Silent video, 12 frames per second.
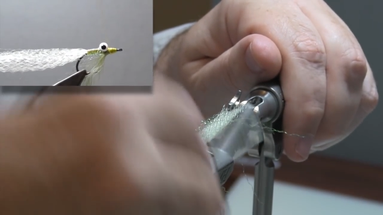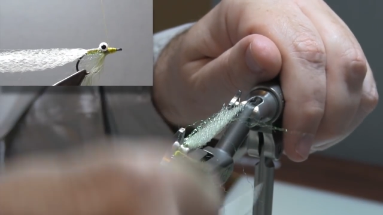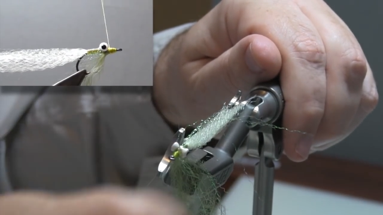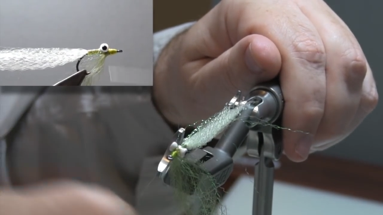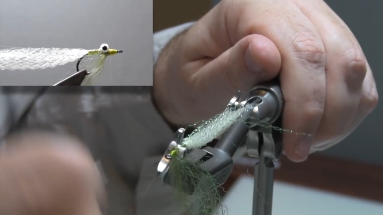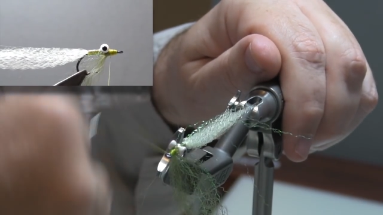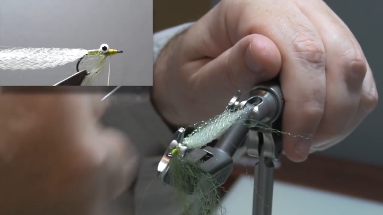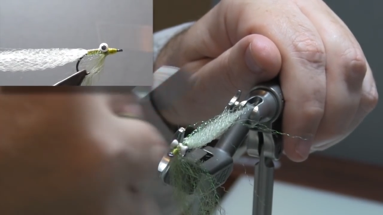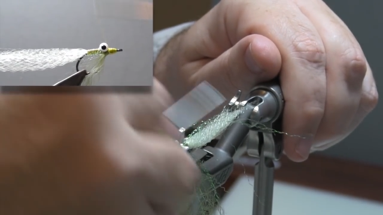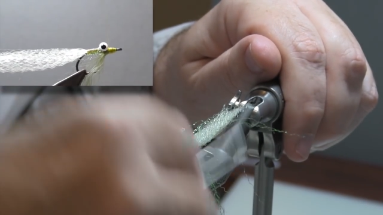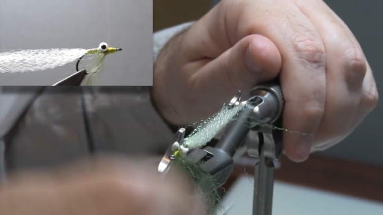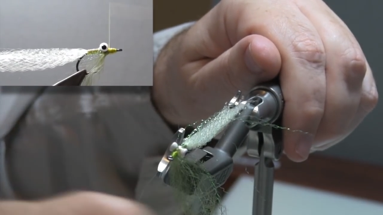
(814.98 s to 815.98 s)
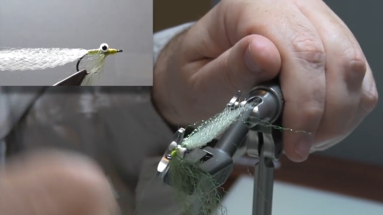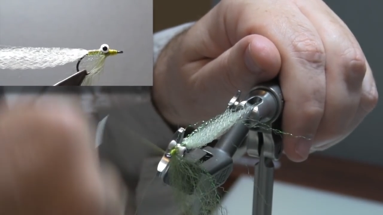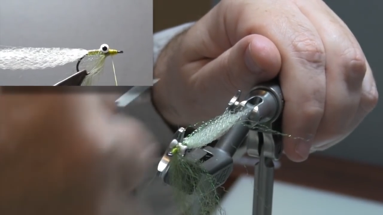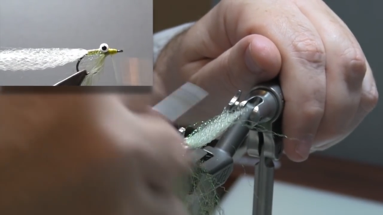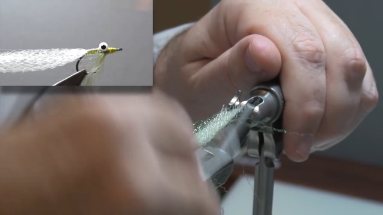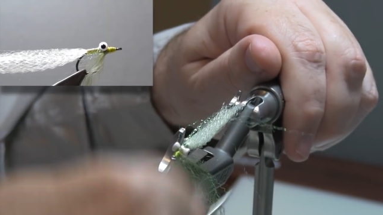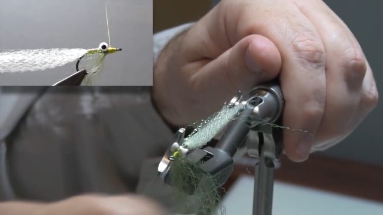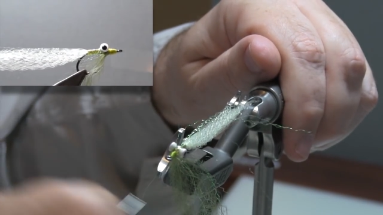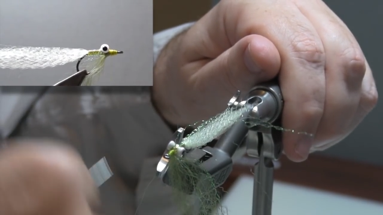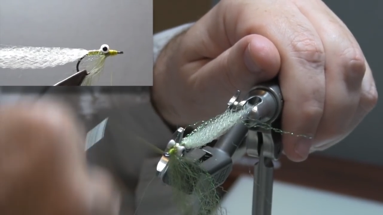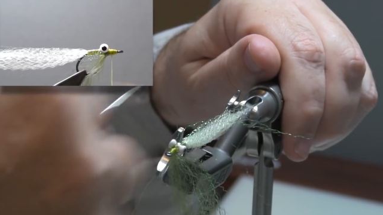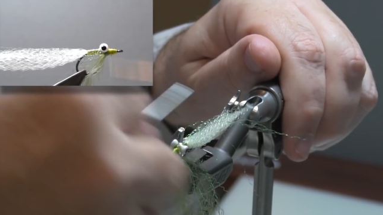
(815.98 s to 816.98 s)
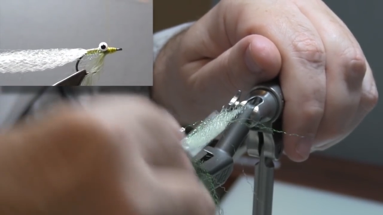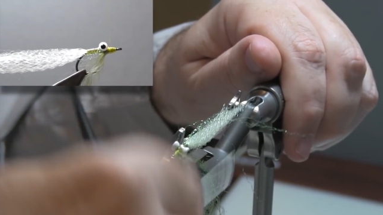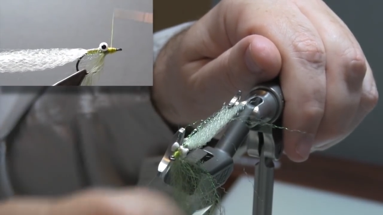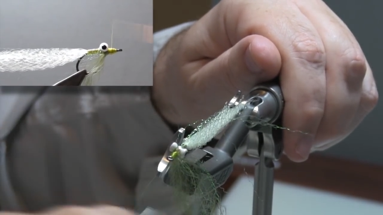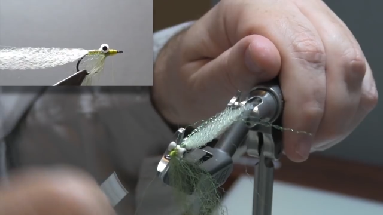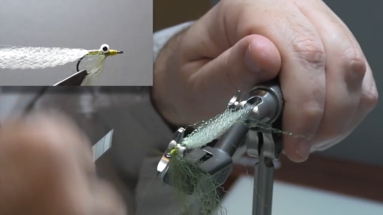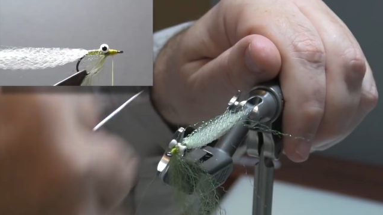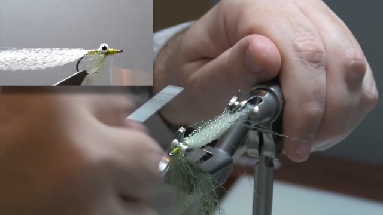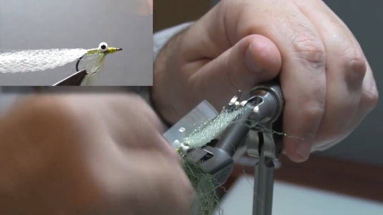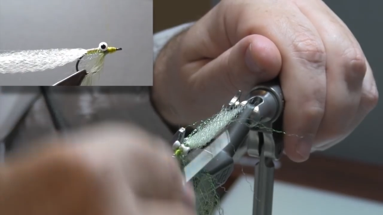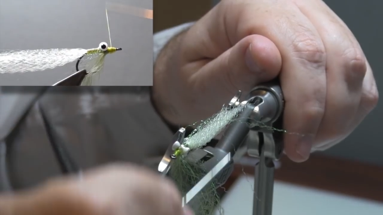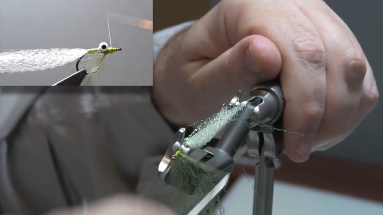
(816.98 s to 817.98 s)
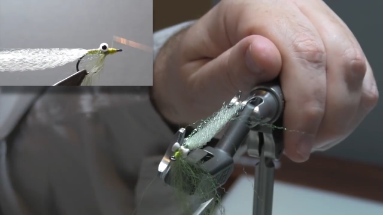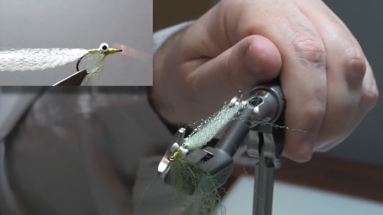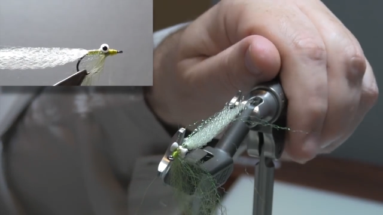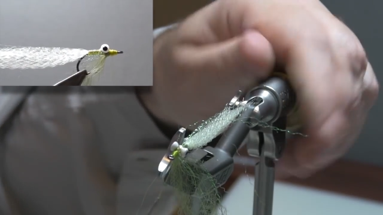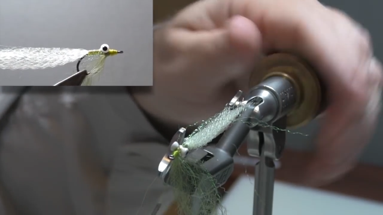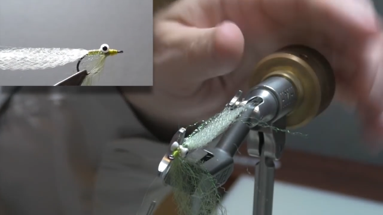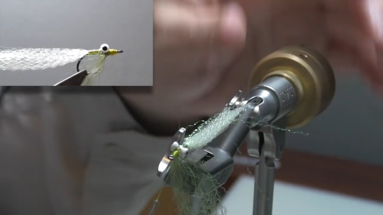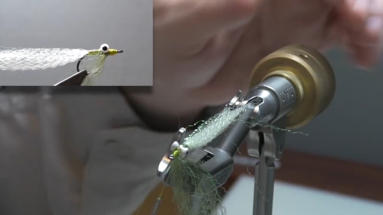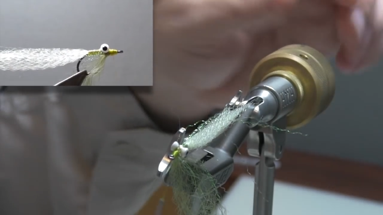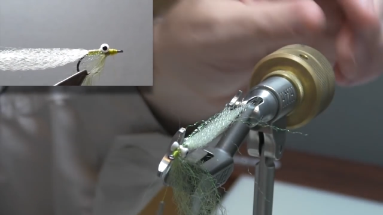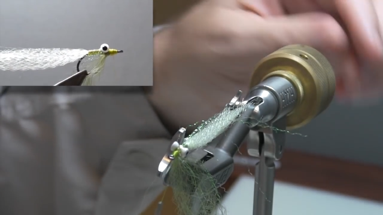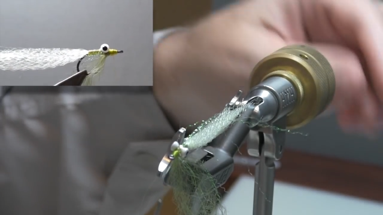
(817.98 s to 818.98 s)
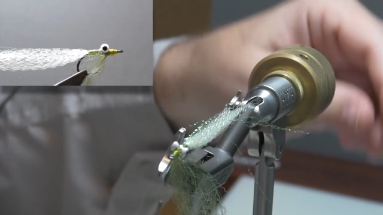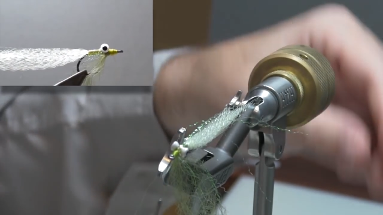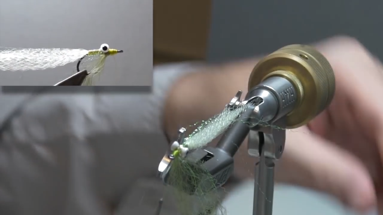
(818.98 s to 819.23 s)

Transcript: No face is visible, so there are no lips to read.